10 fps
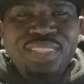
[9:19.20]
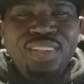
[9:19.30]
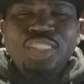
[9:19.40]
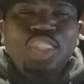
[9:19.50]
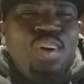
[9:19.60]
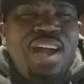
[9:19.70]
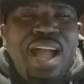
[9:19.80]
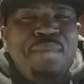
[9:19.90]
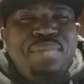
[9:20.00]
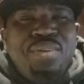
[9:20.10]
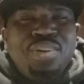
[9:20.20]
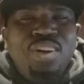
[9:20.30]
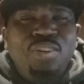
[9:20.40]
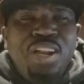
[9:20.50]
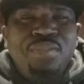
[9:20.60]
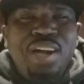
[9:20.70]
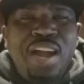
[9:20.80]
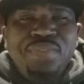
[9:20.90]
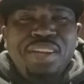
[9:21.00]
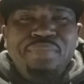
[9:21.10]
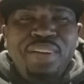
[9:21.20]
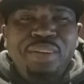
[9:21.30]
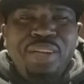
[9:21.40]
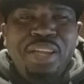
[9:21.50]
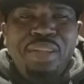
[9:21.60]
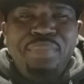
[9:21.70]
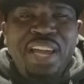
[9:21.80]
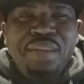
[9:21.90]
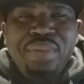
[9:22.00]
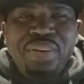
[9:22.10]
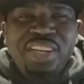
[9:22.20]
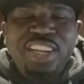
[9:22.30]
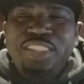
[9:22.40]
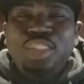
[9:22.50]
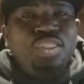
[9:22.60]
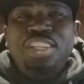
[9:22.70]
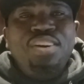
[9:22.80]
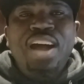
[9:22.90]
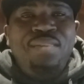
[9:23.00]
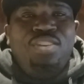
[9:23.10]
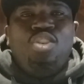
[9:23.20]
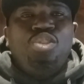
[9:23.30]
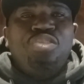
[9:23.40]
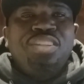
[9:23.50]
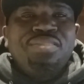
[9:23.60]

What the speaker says: So America or whatever, African, black American, they don't have a country.